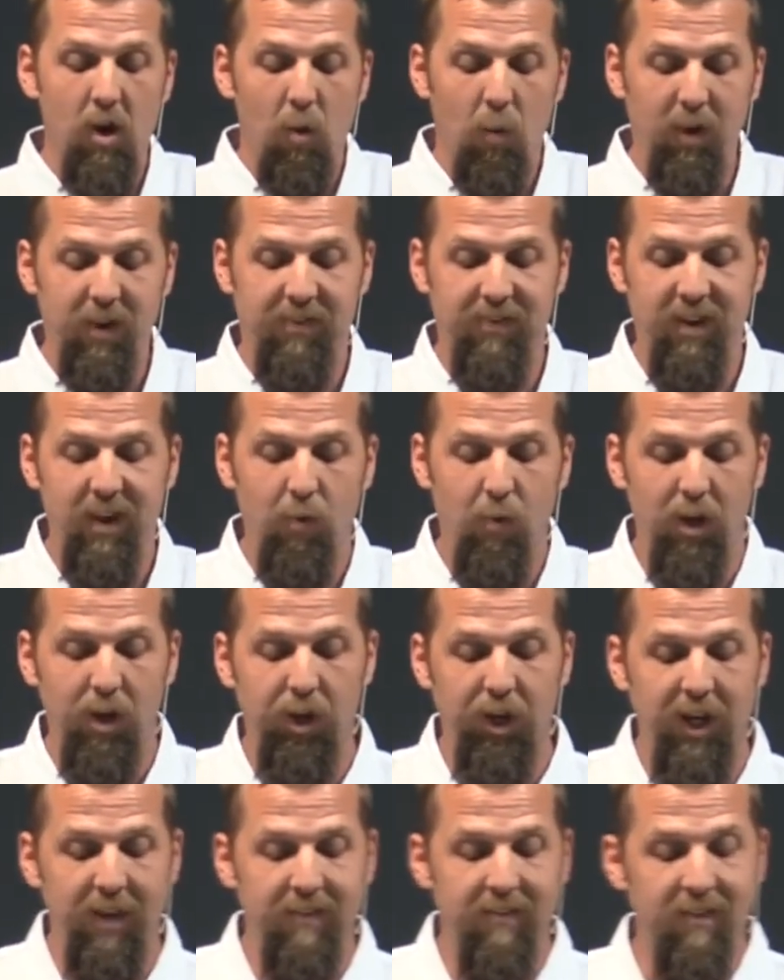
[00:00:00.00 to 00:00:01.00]
we see where
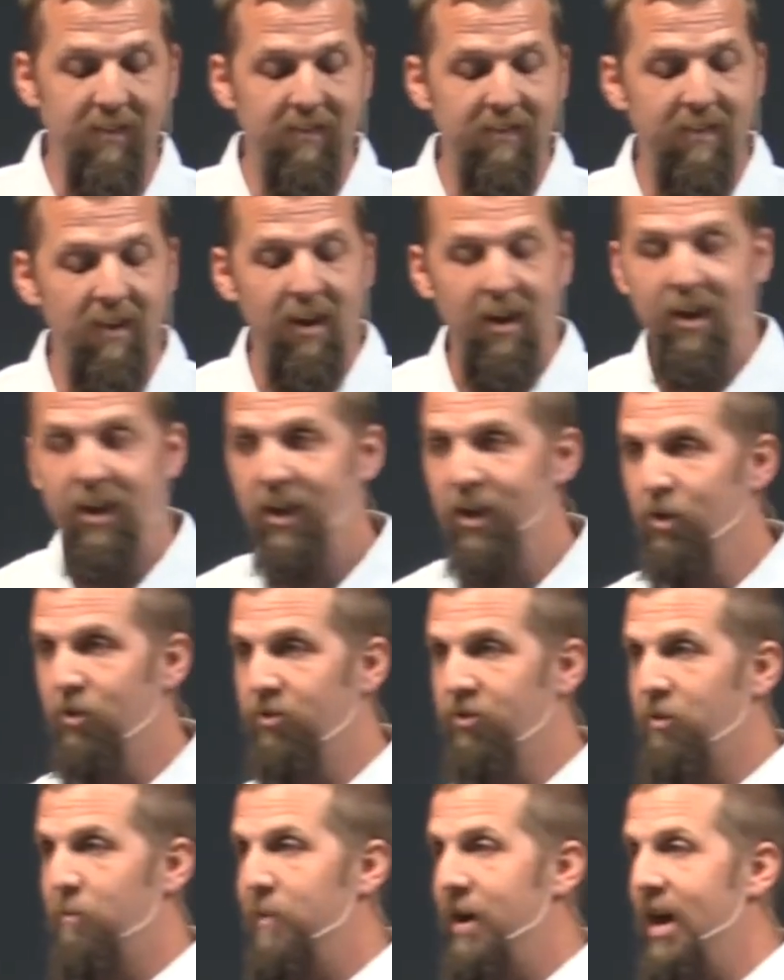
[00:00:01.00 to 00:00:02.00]
jesus
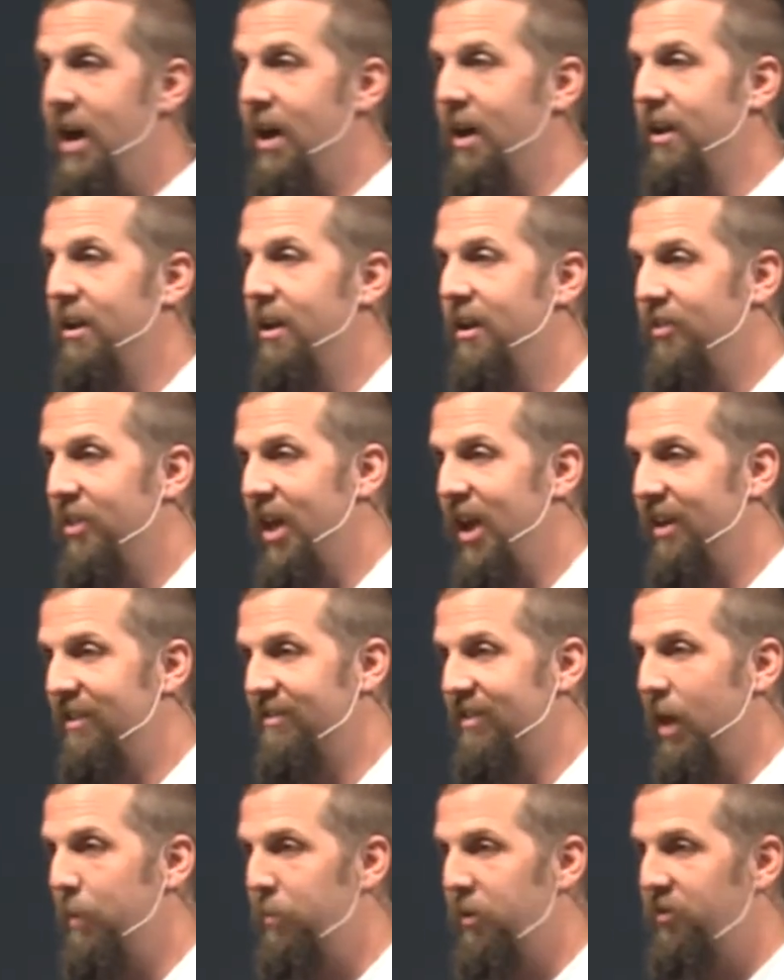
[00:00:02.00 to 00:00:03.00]
heals a man that has
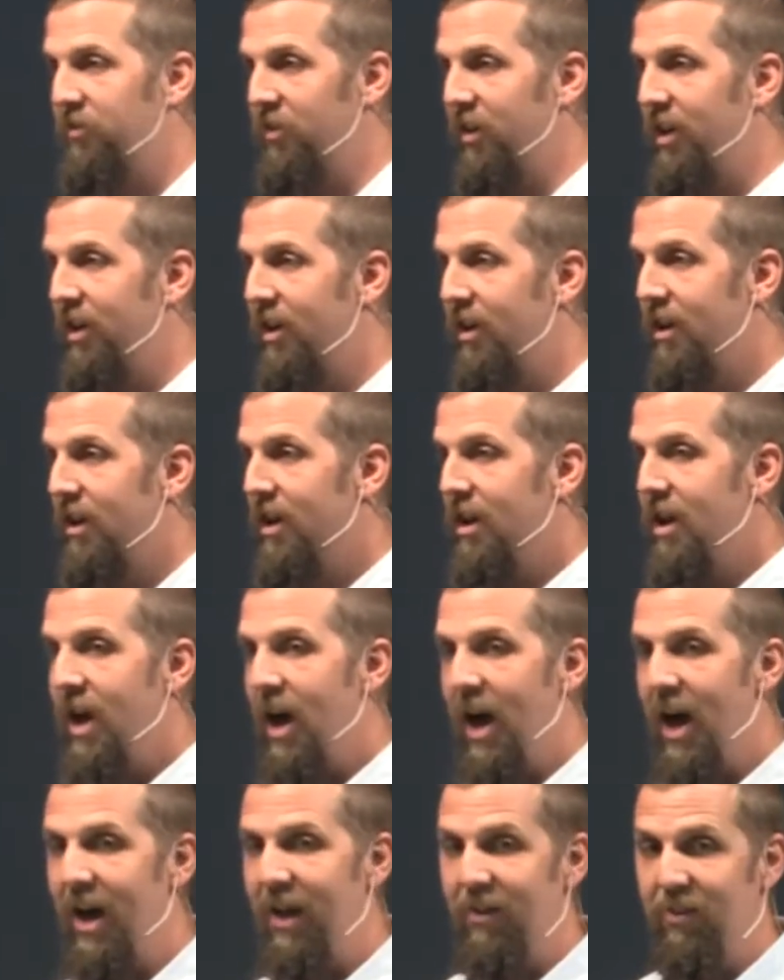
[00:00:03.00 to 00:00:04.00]
leprosy
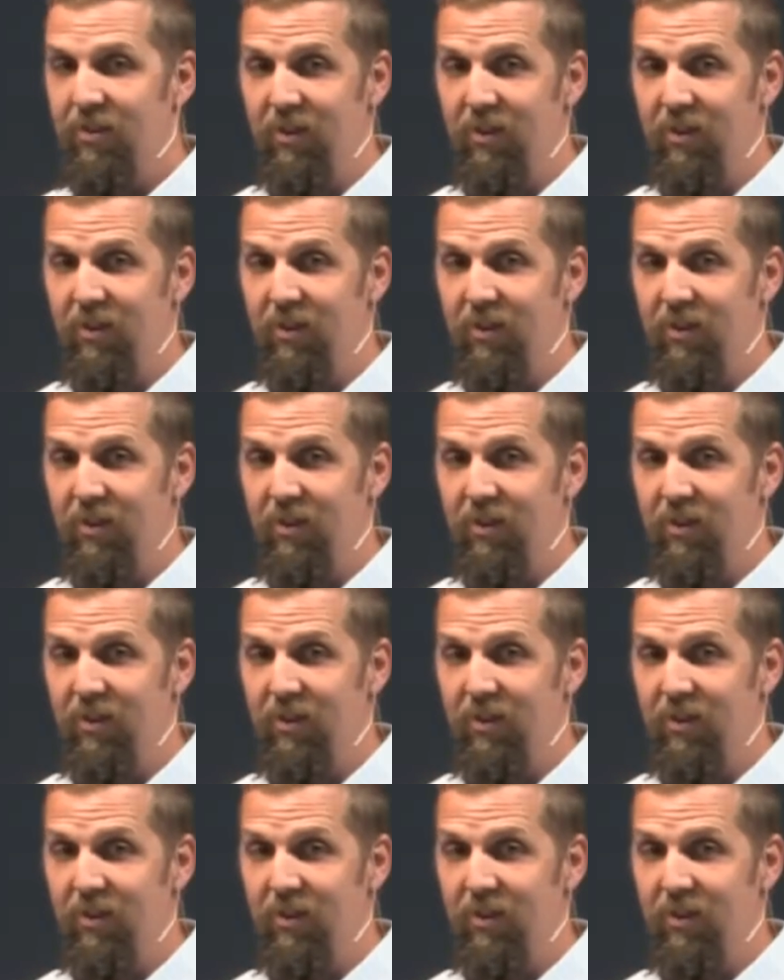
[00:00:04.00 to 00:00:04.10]
uh,